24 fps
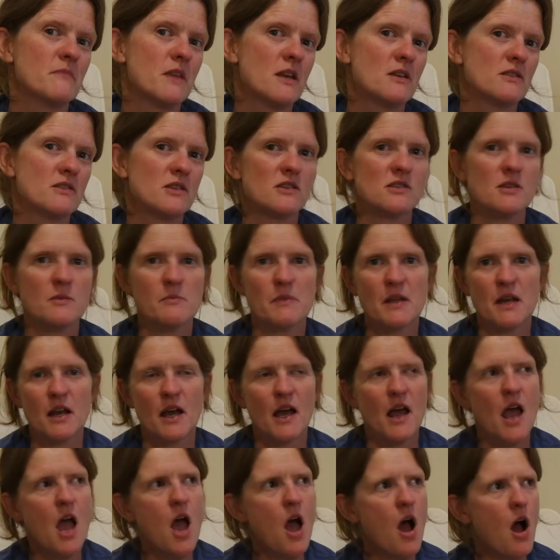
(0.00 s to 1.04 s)
So something
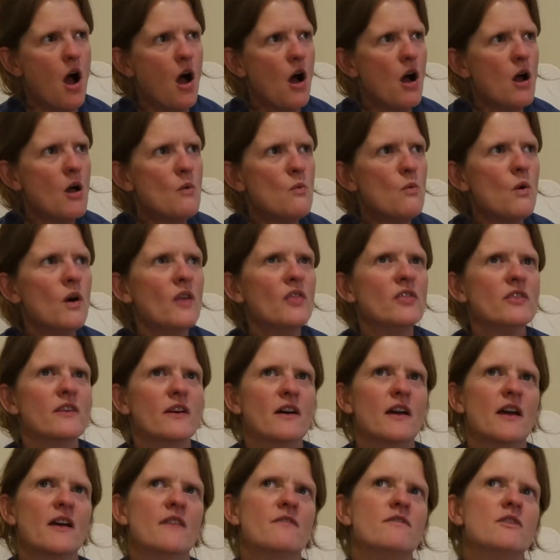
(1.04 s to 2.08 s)
like, I wonder
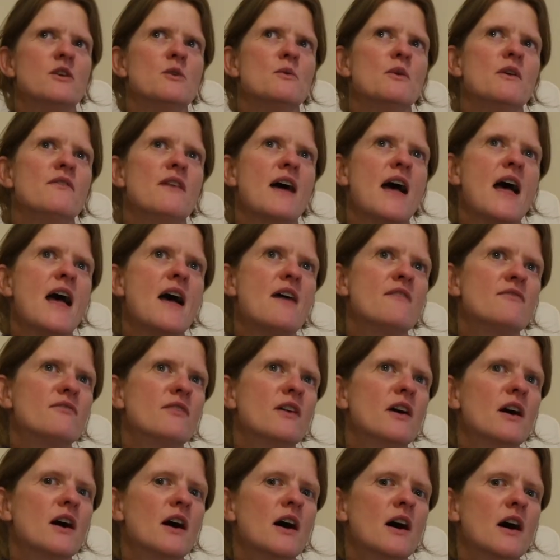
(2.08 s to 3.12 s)
if you have
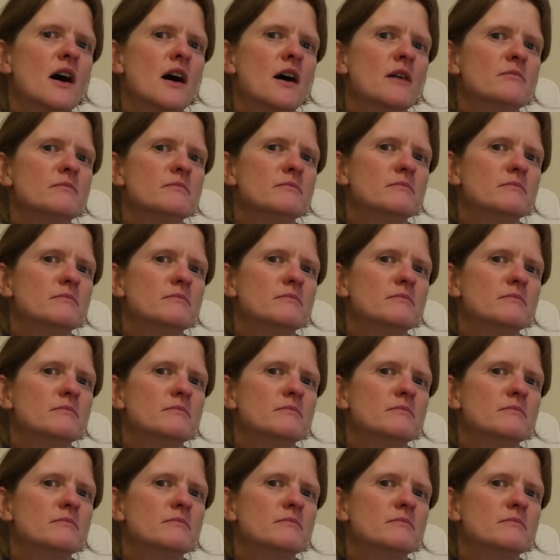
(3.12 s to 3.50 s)
ever,